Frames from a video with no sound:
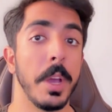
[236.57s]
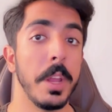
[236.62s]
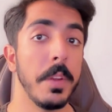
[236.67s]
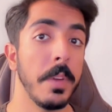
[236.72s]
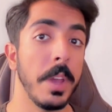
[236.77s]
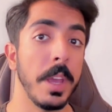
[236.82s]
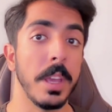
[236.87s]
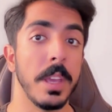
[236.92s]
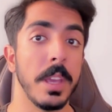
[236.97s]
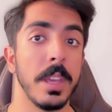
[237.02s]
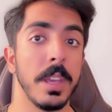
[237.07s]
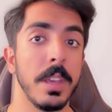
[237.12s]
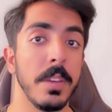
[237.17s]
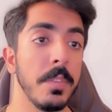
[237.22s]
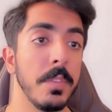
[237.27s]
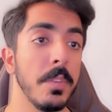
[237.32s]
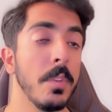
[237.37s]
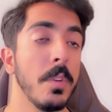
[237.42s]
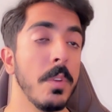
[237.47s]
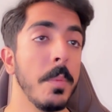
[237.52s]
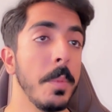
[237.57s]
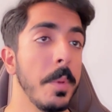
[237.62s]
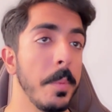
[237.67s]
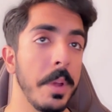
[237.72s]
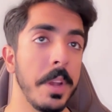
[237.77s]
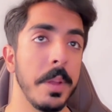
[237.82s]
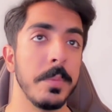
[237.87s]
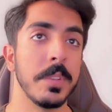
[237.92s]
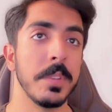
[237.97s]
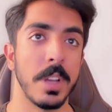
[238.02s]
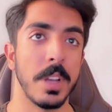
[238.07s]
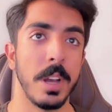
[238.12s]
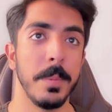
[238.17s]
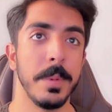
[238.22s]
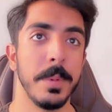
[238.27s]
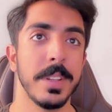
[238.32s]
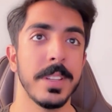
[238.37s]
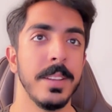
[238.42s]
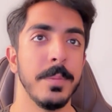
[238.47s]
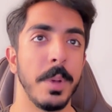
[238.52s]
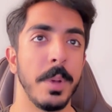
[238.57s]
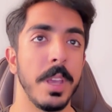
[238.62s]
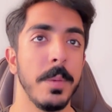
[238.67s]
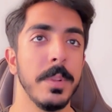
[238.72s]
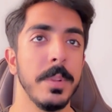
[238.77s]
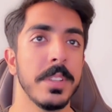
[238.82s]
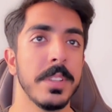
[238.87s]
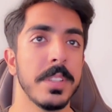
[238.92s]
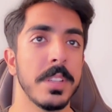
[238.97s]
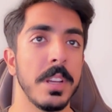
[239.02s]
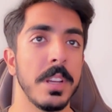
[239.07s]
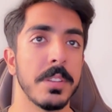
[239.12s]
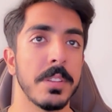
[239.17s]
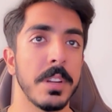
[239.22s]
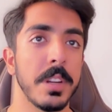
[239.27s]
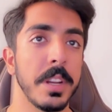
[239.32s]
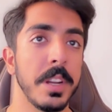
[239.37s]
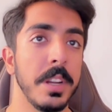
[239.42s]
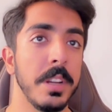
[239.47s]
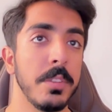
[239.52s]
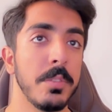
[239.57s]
the way, if you don't know me, my name is Hamid. My email designs are getting